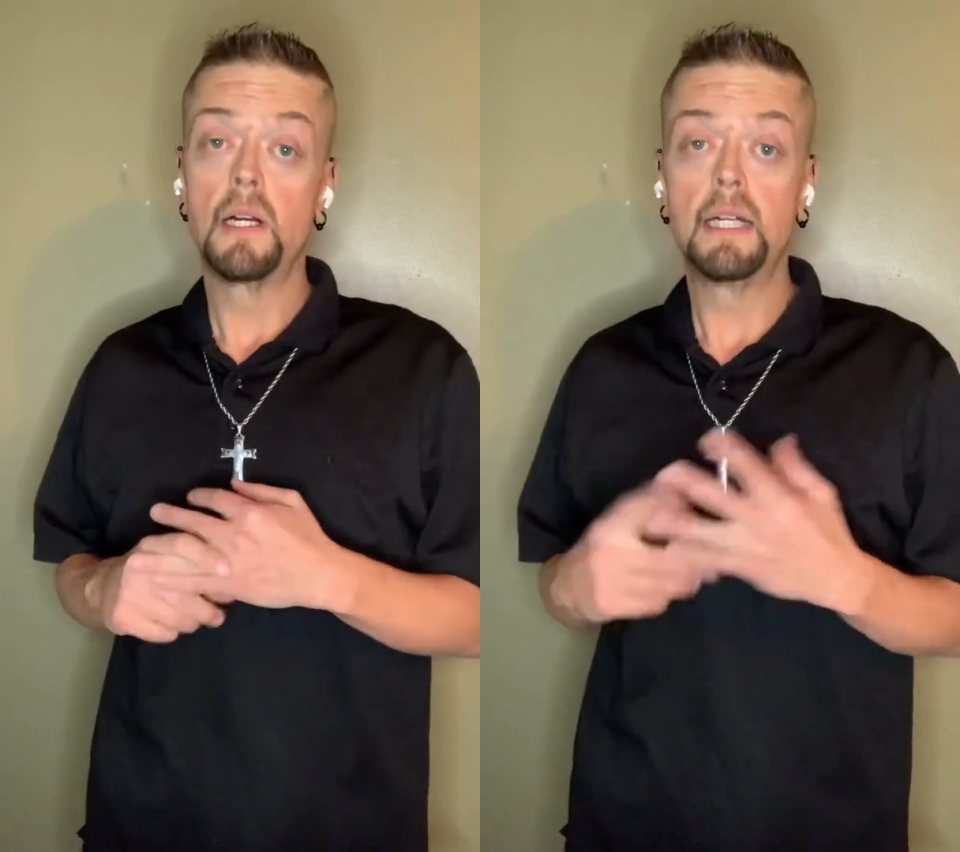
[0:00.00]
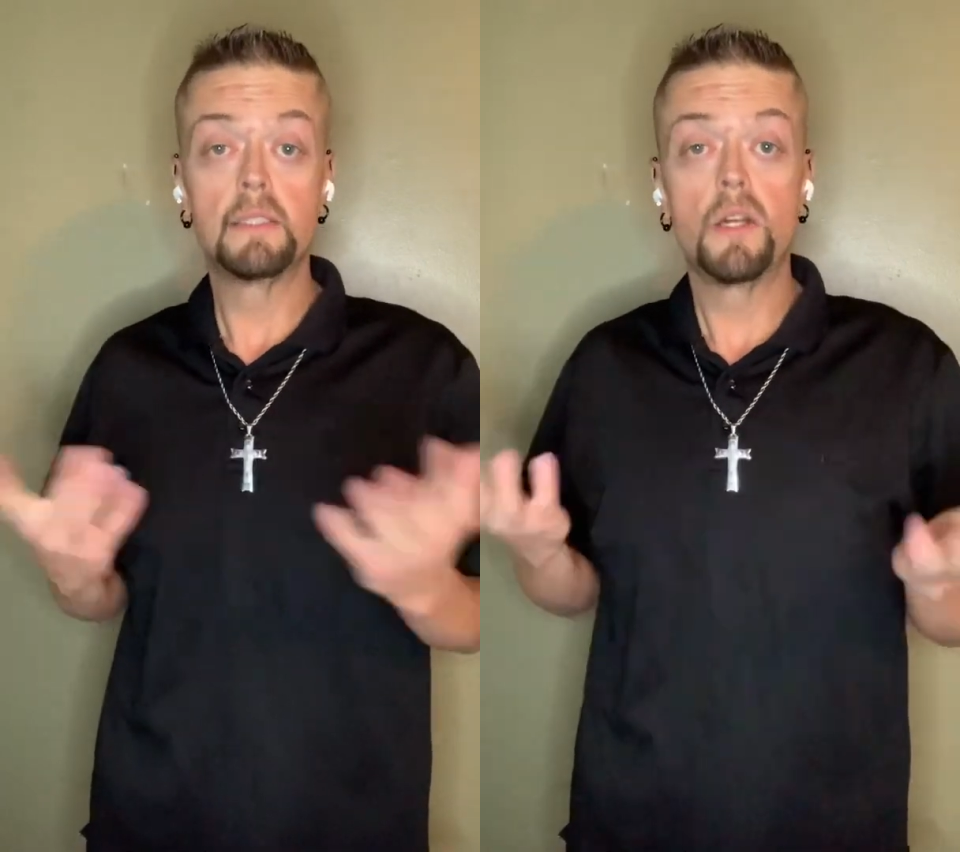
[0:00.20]

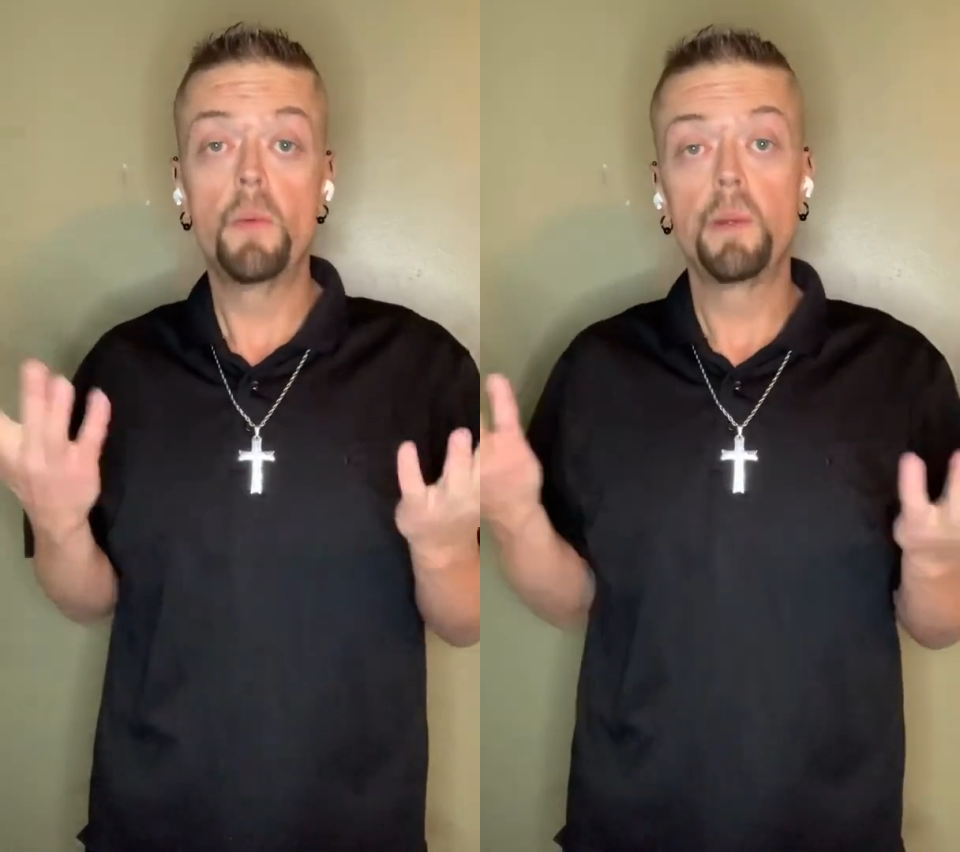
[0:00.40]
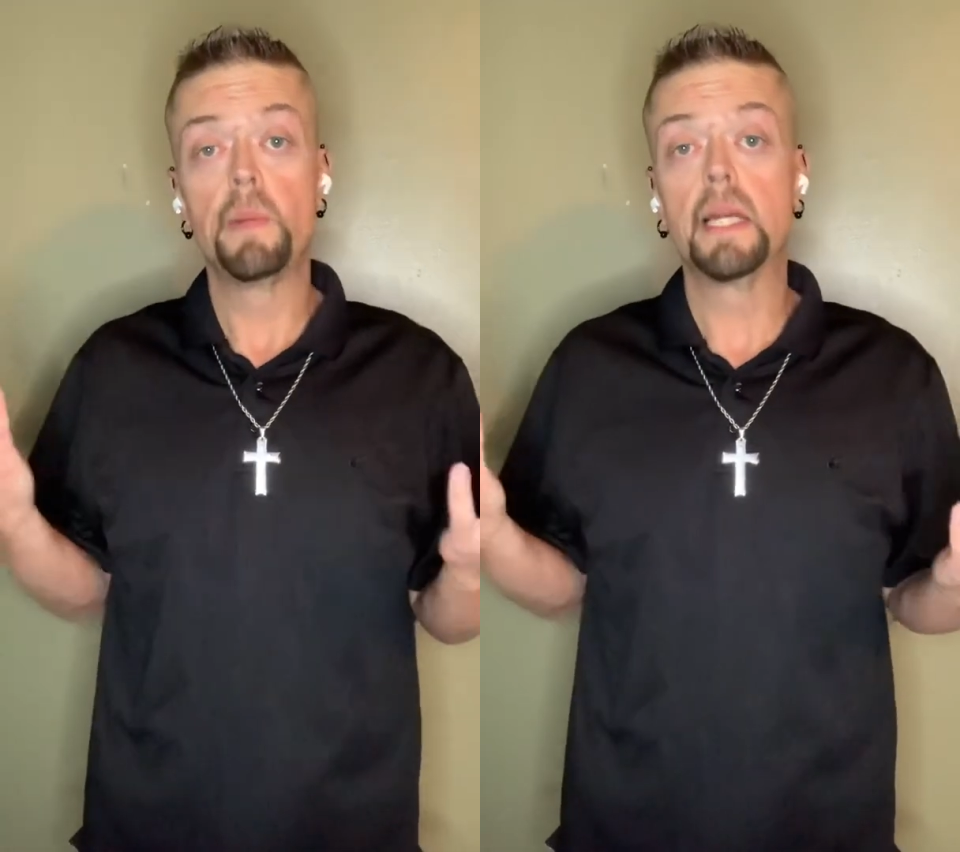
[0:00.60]
as a
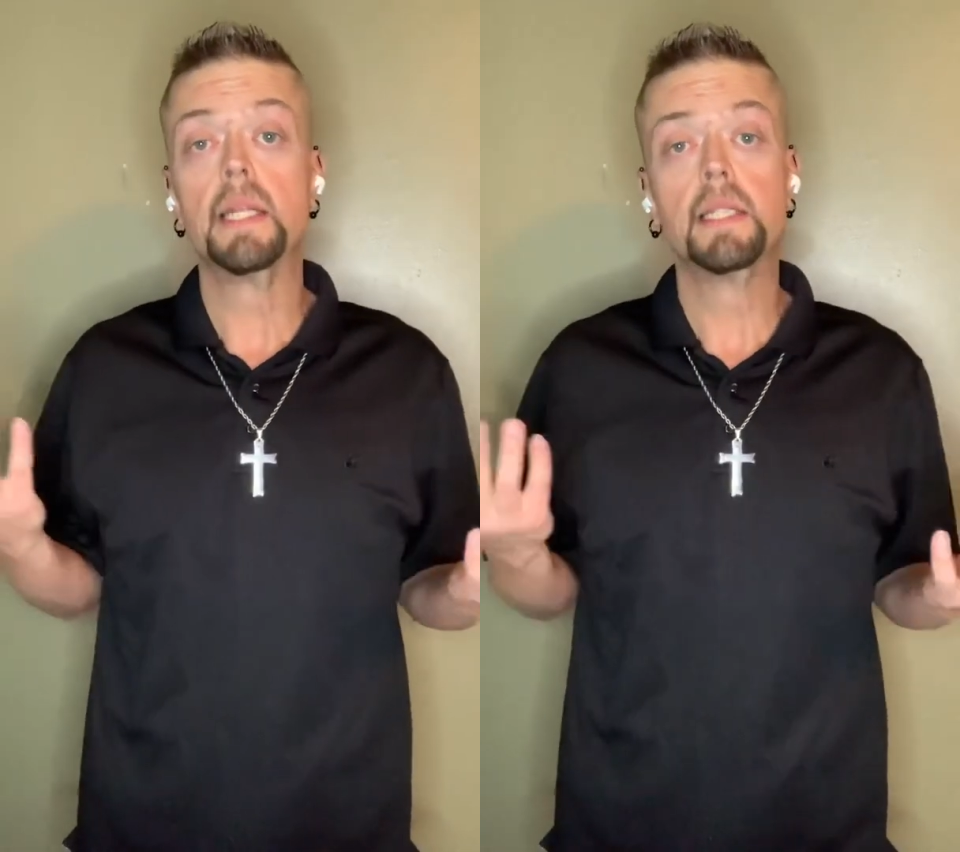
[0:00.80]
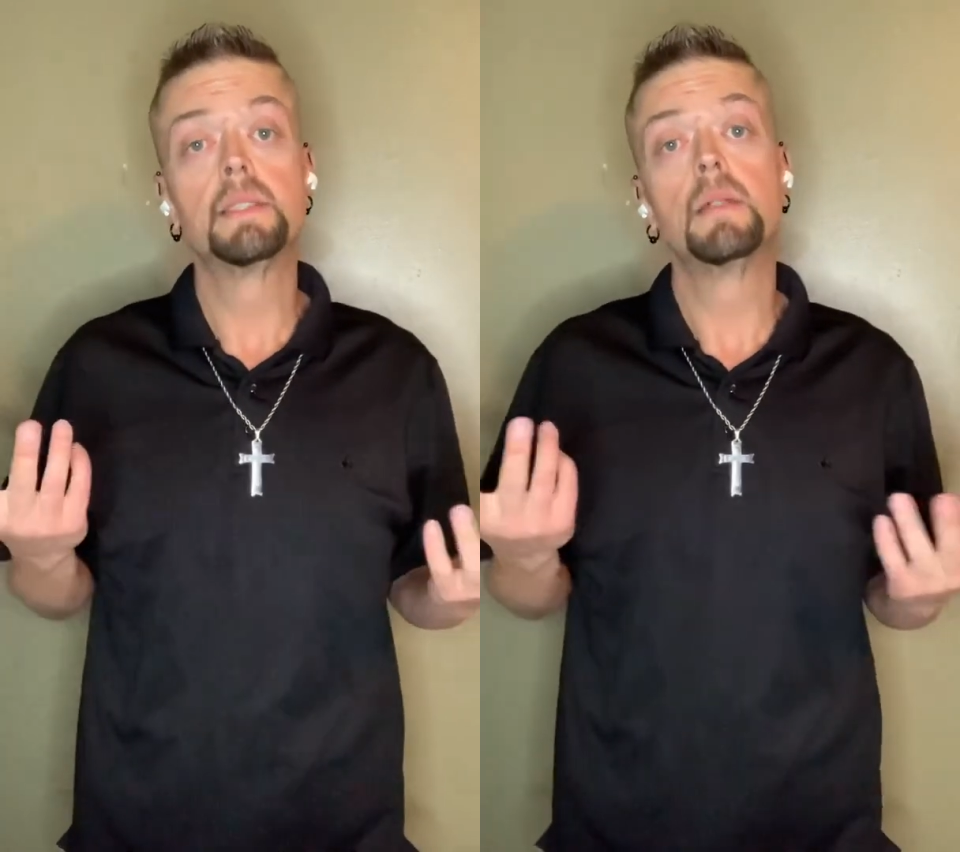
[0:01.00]
coping
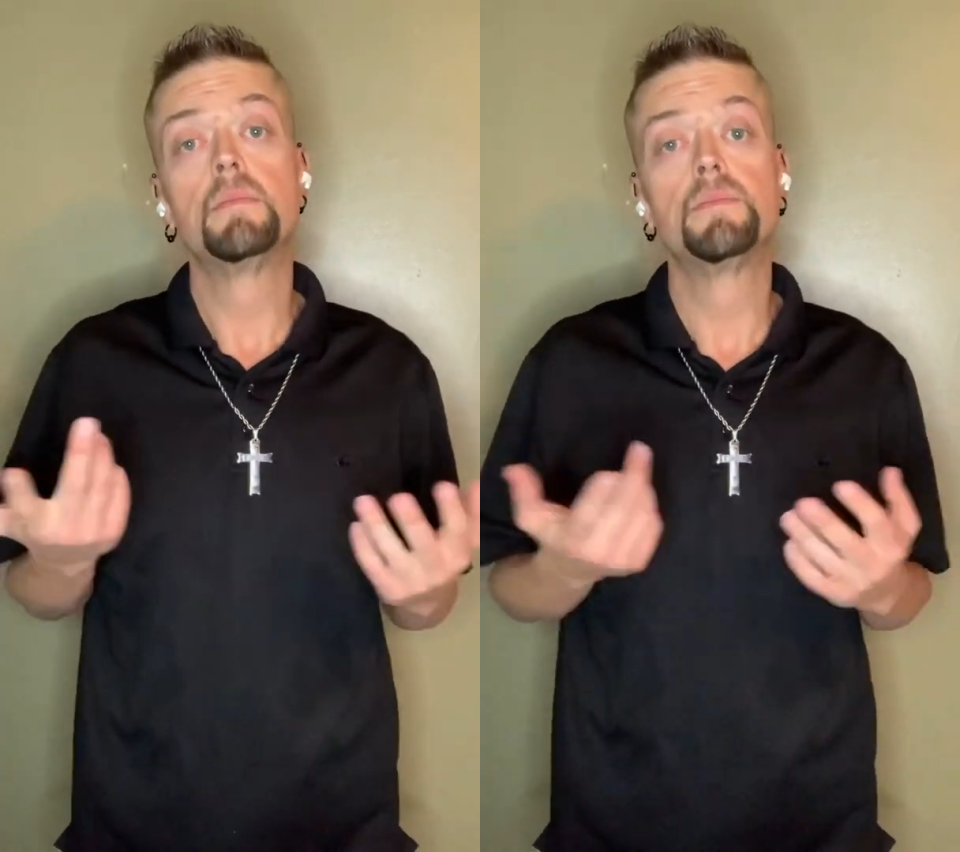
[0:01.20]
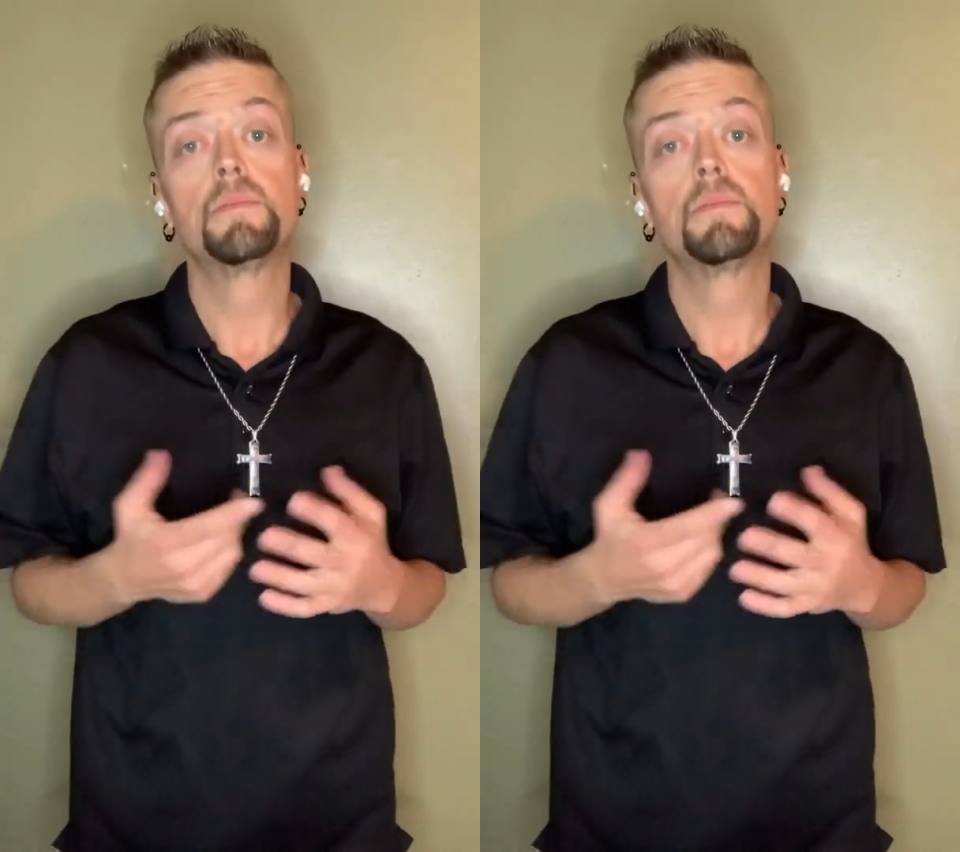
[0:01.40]
mechanism.